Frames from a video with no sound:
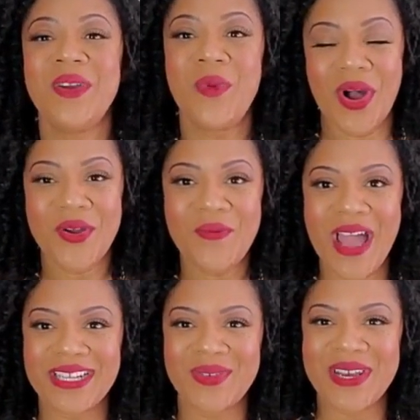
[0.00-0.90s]
Welcome
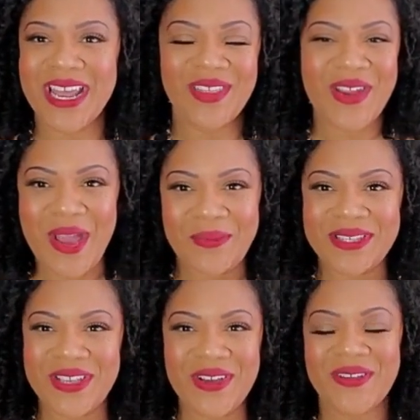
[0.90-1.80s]
back to another
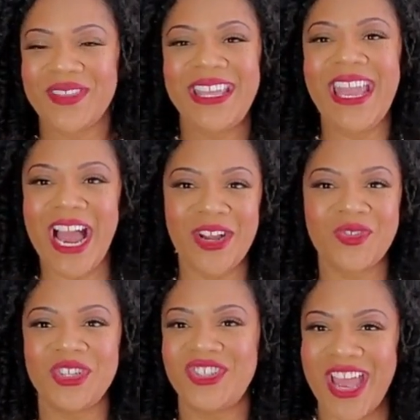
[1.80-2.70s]
episode of the
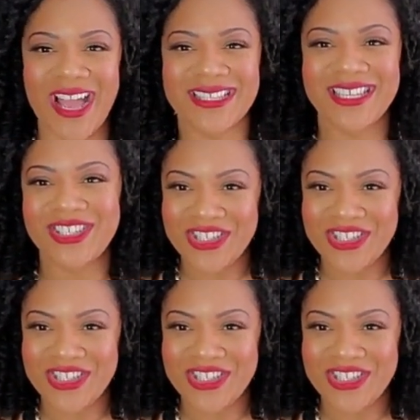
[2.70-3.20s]
Kiaundra Jackson